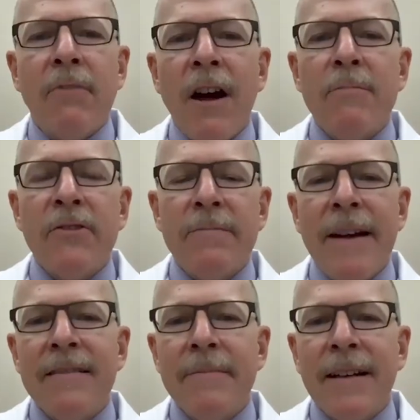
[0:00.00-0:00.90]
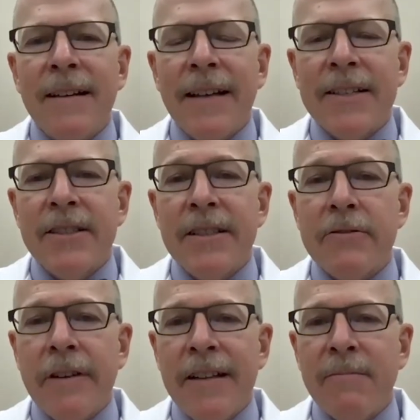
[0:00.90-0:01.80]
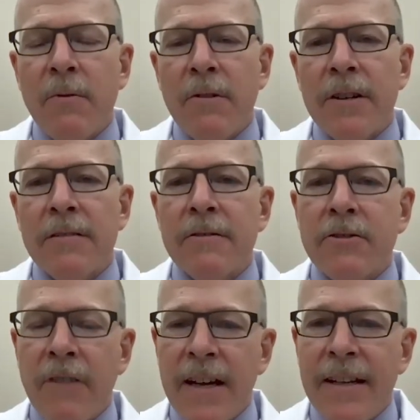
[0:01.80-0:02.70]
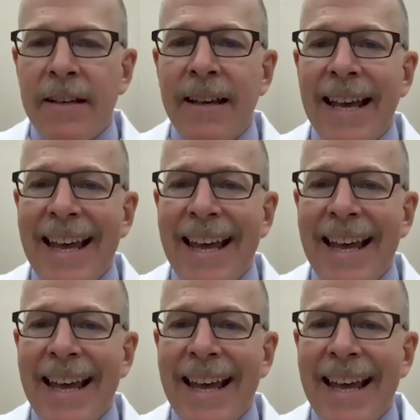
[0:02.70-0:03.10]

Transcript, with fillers: proper specimen collection and transport, training,